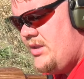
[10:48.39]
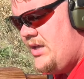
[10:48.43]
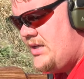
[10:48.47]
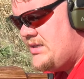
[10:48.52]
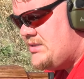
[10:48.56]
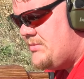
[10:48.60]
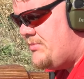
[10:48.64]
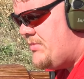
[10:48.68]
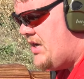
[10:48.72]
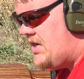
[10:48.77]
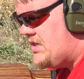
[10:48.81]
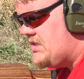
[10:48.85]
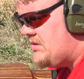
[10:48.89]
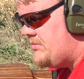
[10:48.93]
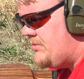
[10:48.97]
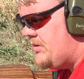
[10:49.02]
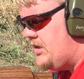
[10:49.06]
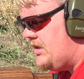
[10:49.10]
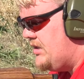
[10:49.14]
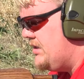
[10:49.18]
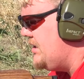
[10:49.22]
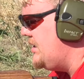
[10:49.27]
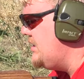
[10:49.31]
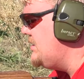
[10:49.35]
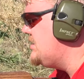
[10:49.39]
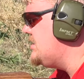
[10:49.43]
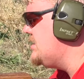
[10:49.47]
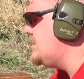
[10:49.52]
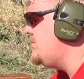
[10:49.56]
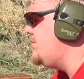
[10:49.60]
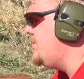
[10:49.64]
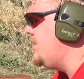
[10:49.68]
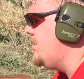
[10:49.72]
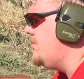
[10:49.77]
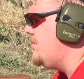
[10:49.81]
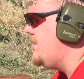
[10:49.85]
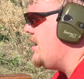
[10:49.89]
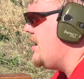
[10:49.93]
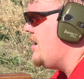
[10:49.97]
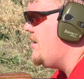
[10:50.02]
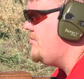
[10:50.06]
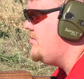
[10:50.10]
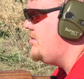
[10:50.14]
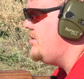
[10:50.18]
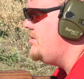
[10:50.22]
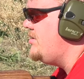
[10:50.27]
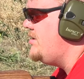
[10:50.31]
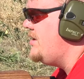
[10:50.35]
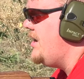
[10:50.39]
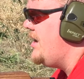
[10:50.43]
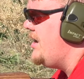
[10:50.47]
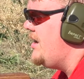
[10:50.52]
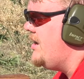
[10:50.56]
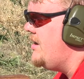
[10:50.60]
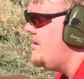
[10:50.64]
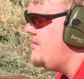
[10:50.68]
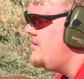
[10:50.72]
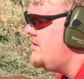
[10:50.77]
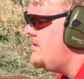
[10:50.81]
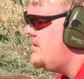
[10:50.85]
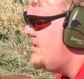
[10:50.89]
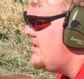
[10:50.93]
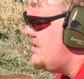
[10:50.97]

That's a possibility since we don't have good data.